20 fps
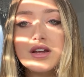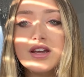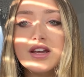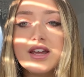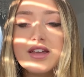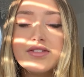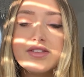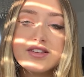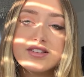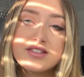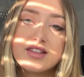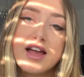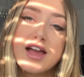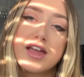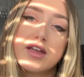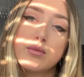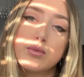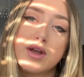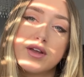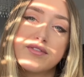in this day
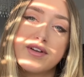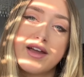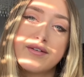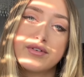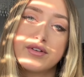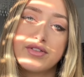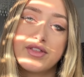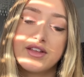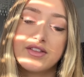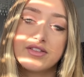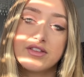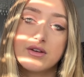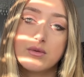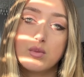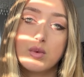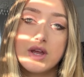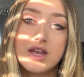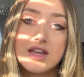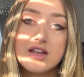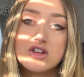with everything that
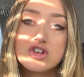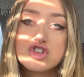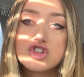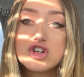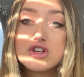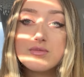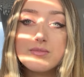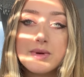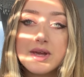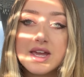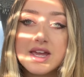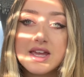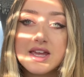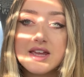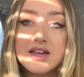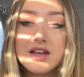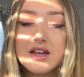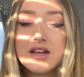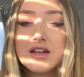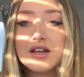we should be